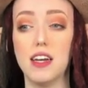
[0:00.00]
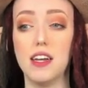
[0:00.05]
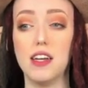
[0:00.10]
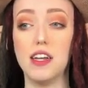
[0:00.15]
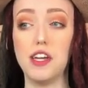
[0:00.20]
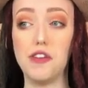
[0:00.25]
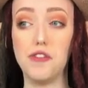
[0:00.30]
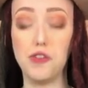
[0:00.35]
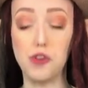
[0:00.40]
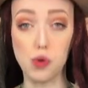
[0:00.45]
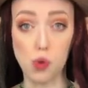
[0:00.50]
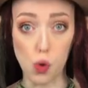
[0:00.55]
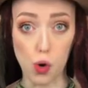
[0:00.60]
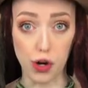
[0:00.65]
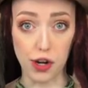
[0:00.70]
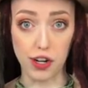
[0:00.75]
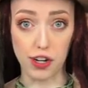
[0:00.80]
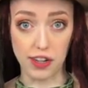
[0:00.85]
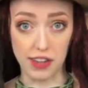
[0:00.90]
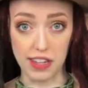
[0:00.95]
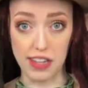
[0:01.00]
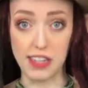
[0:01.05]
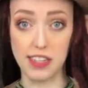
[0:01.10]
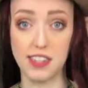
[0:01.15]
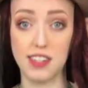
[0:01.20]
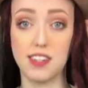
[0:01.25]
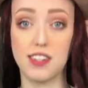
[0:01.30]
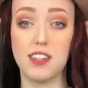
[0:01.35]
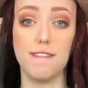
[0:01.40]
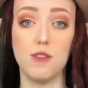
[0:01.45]
if you order
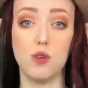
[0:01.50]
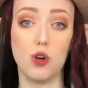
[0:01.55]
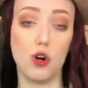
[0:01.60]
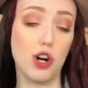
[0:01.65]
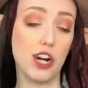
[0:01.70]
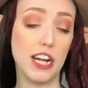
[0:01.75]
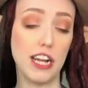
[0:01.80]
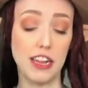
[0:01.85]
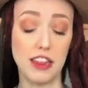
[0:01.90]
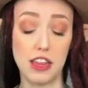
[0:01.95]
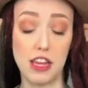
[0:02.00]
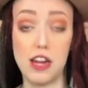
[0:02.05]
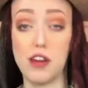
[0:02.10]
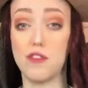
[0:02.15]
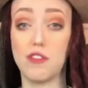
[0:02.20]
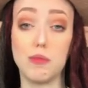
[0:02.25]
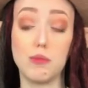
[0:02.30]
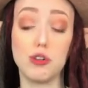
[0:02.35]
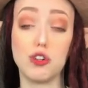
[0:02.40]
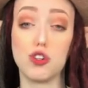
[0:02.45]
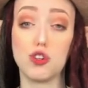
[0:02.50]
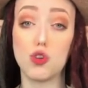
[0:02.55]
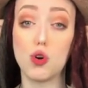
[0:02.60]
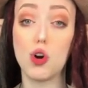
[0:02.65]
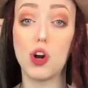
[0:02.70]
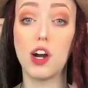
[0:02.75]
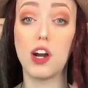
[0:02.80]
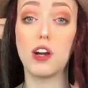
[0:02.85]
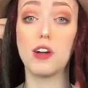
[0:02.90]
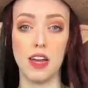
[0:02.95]
this or anything from their
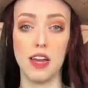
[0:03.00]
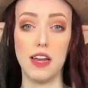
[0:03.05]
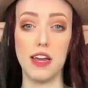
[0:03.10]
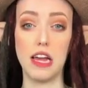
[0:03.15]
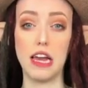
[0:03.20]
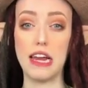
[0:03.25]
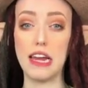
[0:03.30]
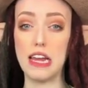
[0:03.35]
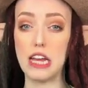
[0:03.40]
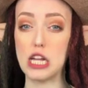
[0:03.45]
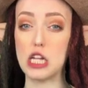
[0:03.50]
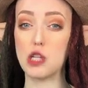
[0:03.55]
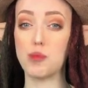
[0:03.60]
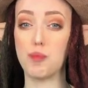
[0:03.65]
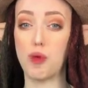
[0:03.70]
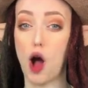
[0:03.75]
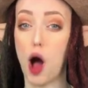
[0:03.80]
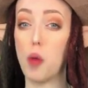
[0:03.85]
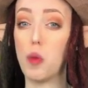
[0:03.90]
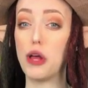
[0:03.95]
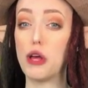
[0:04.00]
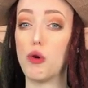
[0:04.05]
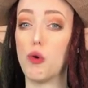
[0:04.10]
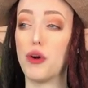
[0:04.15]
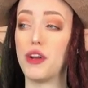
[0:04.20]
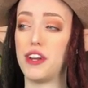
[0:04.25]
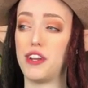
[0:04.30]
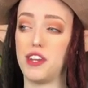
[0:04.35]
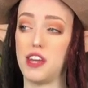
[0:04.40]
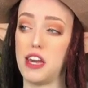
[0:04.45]
store, it is probably
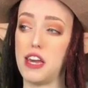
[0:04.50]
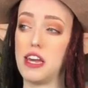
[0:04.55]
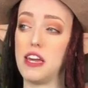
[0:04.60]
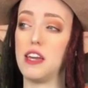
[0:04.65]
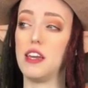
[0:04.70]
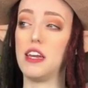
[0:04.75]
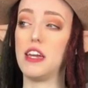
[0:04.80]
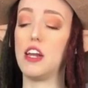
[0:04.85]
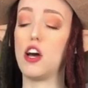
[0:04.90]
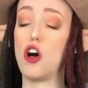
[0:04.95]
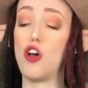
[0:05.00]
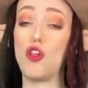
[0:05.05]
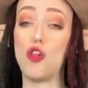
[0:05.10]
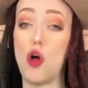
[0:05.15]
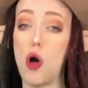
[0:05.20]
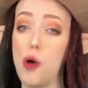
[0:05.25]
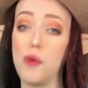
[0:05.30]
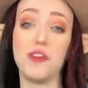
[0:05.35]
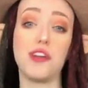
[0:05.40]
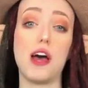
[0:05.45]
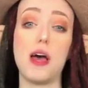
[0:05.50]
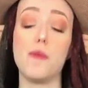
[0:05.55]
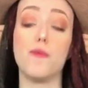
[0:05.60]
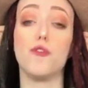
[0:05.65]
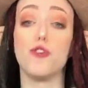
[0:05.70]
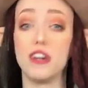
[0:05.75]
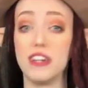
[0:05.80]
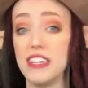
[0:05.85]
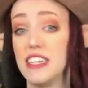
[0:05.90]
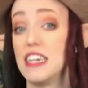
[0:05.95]
going to take it a long time
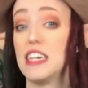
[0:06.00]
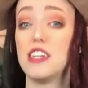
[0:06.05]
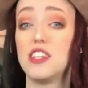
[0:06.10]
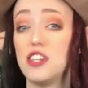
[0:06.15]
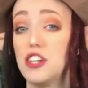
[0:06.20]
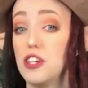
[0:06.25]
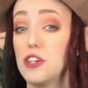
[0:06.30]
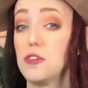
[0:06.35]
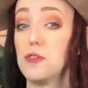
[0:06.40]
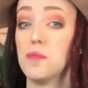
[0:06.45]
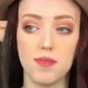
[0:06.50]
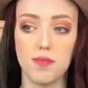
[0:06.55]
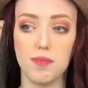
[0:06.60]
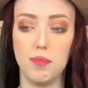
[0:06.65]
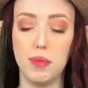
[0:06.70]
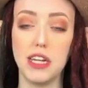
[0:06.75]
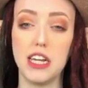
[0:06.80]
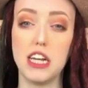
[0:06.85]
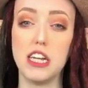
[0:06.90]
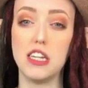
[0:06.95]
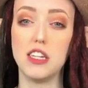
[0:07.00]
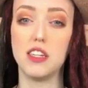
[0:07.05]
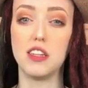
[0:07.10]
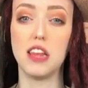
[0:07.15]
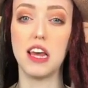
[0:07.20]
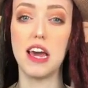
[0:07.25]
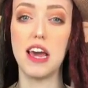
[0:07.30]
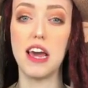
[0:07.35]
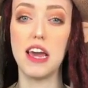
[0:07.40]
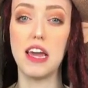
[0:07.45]
for it to get to you because
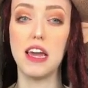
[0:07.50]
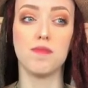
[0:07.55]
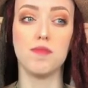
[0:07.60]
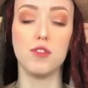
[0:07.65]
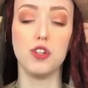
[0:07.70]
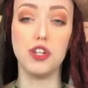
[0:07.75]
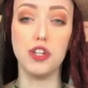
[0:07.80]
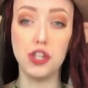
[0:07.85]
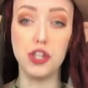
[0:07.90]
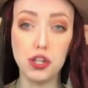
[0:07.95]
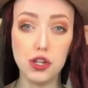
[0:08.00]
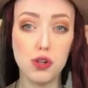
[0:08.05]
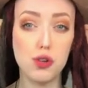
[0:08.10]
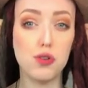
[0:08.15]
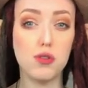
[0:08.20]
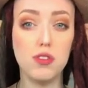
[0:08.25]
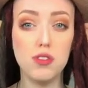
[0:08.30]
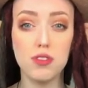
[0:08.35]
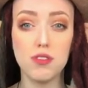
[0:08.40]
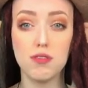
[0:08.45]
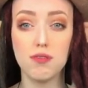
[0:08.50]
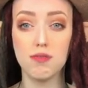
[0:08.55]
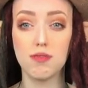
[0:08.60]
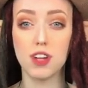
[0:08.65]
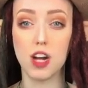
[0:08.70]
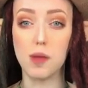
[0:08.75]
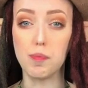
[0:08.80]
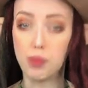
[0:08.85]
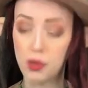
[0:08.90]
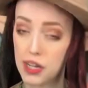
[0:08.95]
they do
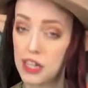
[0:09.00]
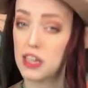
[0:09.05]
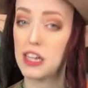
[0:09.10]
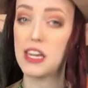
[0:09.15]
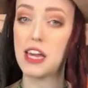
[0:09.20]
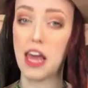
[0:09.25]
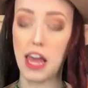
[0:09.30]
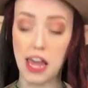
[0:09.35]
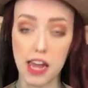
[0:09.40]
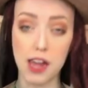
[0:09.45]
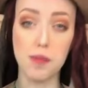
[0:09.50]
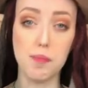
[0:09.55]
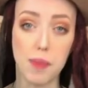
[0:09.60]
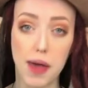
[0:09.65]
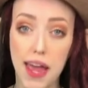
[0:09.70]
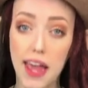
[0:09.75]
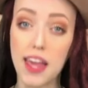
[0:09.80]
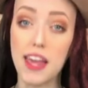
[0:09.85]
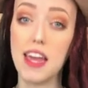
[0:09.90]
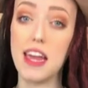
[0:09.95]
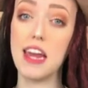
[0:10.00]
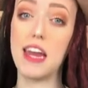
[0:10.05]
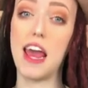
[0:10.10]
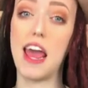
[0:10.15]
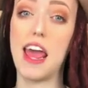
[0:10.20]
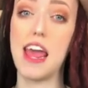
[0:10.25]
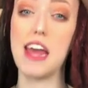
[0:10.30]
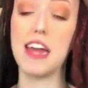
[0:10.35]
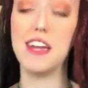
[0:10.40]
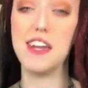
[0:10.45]
completely hand make and
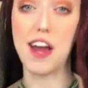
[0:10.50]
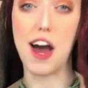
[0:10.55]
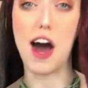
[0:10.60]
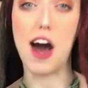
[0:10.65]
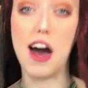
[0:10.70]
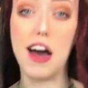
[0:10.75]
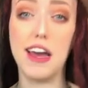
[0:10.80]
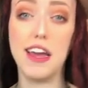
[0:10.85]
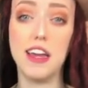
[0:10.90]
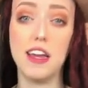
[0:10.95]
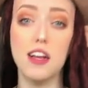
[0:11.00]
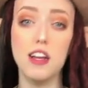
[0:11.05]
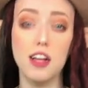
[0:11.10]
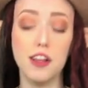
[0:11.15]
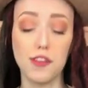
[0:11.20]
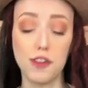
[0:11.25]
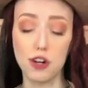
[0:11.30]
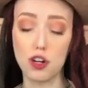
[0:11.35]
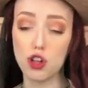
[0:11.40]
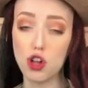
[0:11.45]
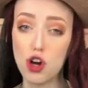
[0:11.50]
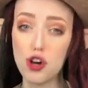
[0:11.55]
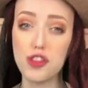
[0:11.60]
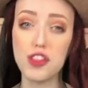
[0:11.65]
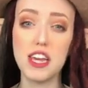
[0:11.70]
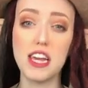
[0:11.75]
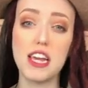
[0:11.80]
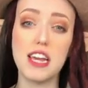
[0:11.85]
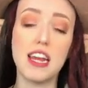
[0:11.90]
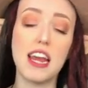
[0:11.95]
hand dye their
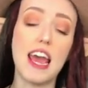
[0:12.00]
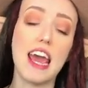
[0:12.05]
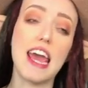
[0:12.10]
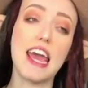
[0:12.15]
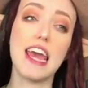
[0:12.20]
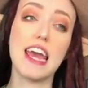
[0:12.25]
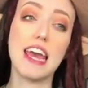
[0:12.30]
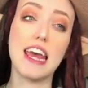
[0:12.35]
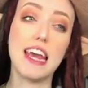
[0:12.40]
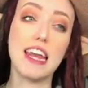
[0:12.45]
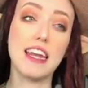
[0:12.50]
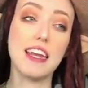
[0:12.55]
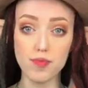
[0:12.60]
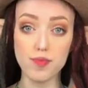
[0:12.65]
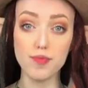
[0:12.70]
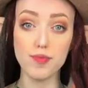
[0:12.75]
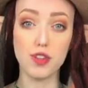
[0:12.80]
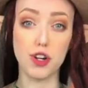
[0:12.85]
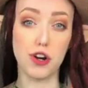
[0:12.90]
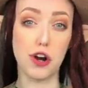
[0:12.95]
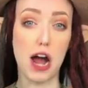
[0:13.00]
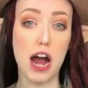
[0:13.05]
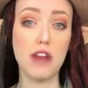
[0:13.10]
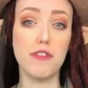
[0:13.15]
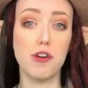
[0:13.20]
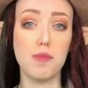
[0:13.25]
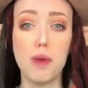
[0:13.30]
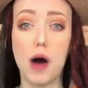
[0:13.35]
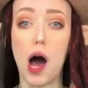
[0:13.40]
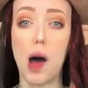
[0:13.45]
clothing and they're kind of
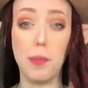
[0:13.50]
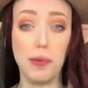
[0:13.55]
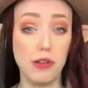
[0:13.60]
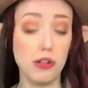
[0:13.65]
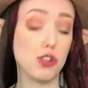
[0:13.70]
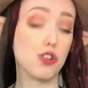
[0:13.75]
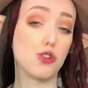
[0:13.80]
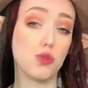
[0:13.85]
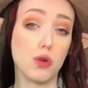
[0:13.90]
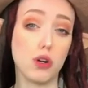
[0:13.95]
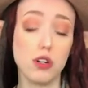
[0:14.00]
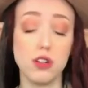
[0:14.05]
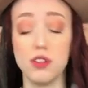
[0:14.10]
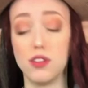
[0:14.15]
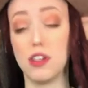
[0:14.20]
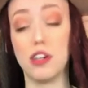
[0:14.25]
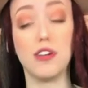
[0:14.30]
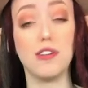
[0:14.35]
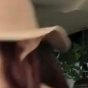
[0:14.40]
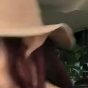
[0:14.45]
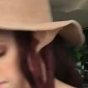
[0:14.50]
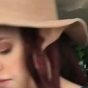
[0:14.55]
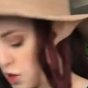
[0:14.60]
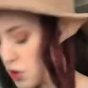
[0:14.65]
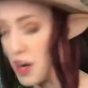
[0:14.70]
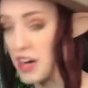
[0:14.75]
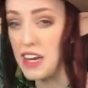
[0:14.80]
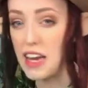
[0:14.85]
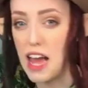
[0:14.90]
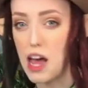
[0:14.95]
a popular store, so. All
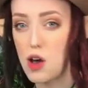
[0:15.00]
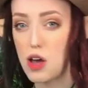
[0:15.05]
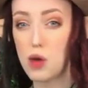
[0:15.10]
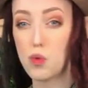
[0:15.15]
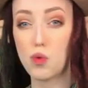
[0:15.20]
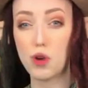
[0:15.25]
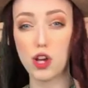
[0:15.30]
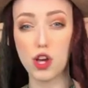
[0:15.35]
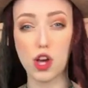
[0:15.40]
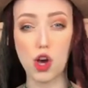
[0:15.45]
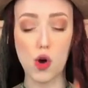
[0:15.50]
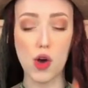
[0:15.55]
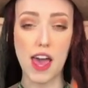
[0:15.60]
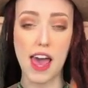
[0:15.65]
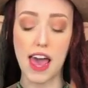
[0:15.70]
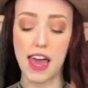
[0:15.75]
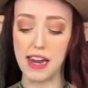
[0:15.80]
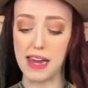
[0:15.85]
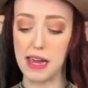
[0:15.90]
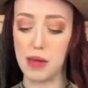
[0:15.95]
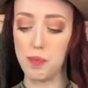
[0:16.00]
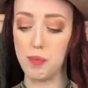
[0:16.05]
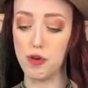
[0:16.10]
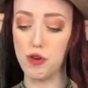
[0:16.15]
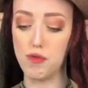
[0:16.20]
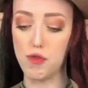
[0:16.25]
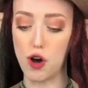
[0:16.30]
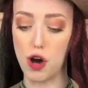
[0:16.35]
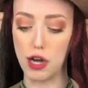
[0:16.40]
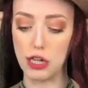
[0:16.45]
right, now I want to go ahead and
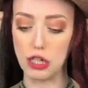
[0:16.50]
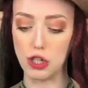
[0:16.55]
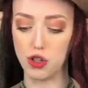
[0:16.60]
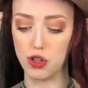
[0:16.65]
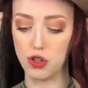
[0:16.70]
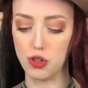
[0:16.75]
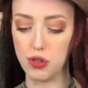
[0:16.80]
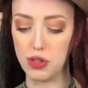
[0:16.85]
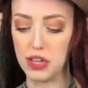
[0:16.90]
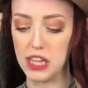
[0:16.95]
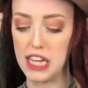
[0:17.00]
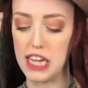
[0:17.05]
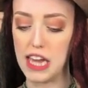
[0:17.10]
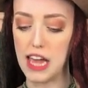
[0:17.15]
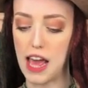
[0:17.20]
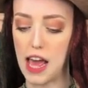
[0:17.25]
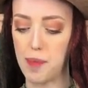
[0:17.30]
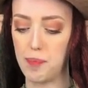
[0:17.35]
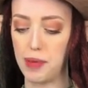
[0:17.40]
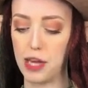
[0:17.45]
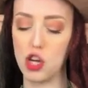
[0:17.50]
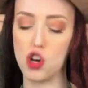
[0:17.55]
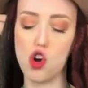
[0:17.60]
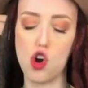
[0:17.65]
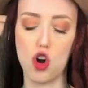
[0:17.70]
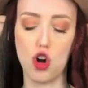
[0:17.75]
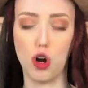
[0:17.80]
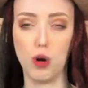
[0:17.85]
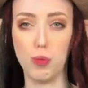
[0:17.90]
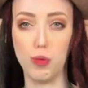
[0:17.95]
move on to the Epic
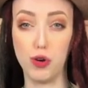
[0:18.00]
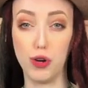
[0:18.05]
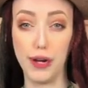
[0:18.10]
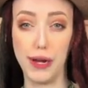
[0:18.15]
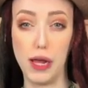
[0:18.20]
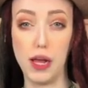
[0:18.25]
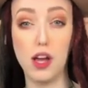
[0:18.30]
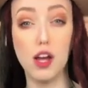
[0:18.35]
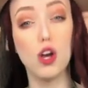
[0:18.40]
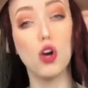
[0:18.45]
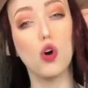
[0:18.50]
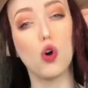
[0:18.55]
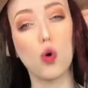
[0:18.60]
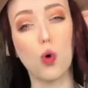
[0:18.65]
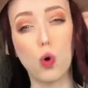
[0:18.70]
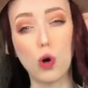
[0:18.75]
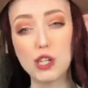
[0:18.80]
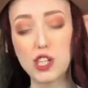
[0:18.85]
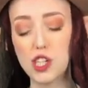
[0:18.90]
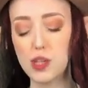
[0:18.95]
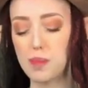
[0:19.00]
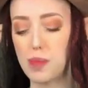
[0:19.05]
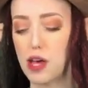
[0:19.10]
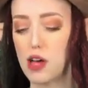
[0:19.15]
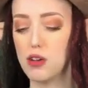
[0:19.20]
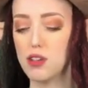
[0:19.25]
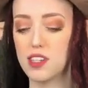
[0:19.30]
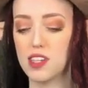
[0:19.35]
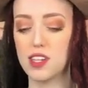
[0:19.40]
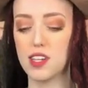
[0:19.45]
Armoury corset
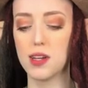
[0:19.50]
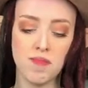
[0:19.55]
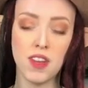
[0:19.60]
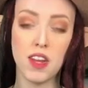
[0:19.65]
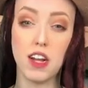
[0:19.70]
belt.